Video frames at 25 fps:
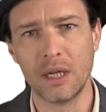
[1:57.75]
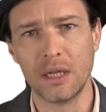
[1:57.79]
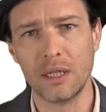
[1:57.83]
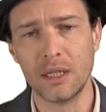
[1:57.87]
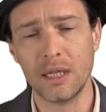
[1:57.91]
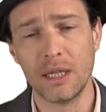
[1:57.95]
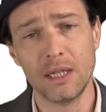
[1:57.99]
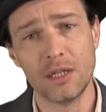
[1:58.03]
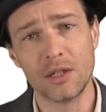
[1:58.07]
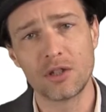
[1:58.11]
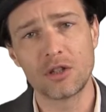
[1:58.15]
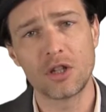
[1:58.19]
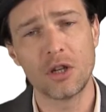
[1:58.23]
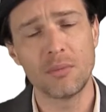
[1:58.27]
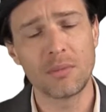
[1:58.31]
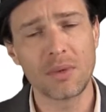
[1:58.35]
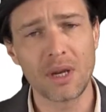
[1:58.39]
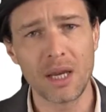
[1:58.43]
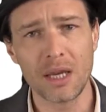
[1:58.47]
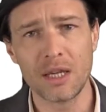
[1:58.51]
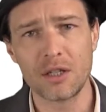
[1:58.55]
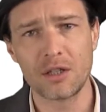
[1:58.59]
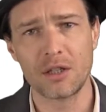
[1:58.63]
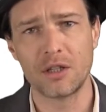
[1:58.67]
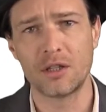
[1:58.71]
and in some
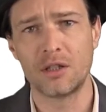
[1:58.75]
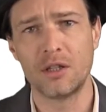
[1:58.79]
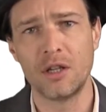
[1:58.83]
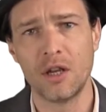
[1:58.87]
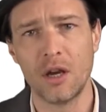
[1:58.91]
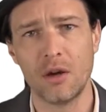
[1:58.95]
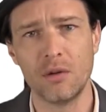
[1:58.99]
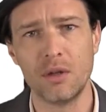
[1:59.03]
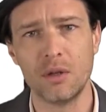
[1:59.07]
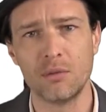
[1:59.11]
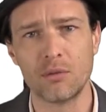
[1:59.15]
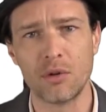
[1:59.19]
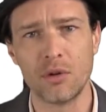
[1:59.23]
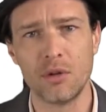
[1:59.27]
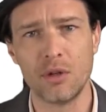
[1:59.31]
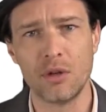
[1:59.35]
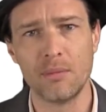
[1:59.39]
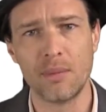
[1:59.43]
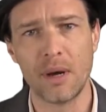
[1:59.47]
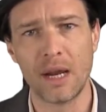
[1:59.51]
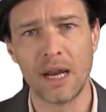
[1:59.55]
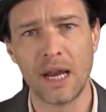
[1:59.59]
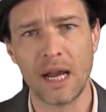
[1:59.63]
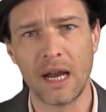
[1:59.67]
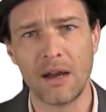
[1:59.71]
cases the only route you
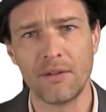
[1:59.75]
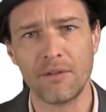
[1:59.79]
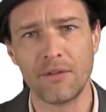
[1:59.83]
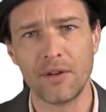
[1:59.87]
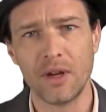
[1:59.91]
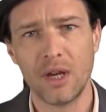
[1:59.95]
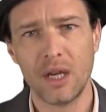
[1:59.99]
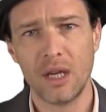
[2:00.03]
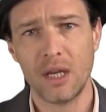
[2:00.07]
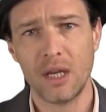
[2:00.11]
may have